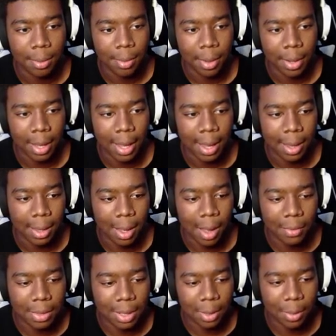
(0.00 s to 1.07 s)
Okay, I
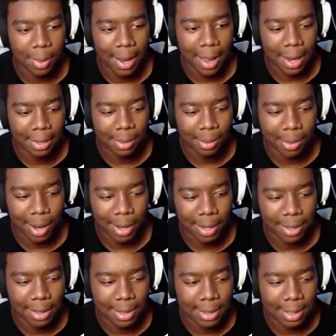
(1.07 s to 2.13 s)
obviously they wouldn't hide somewhere I
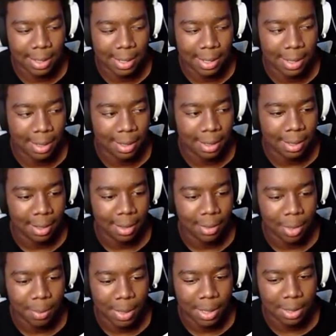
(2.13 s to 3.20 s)
couldn't see,
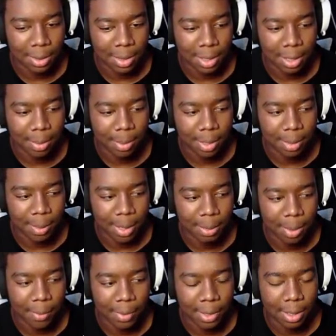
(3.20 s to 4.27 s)
which makes no sense, but it makes
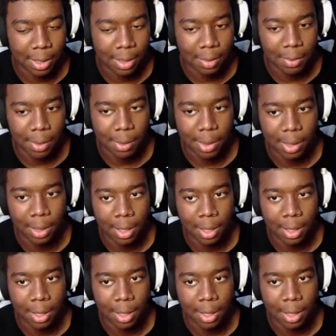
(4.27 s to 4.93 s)
perfect sense, you feel me?